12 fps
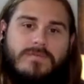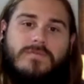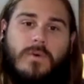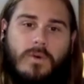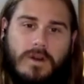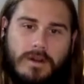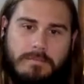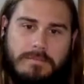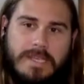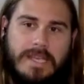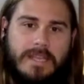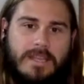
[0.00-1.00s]

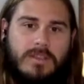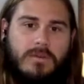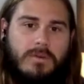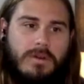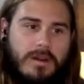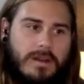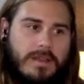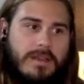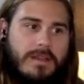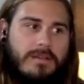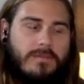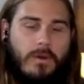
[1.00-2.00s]
forms in your
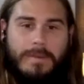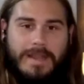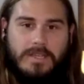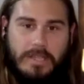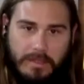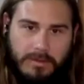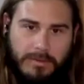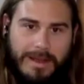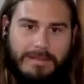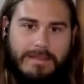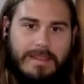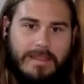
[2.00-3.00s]
formation
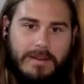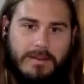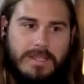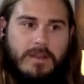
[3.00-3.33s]
throughout the years.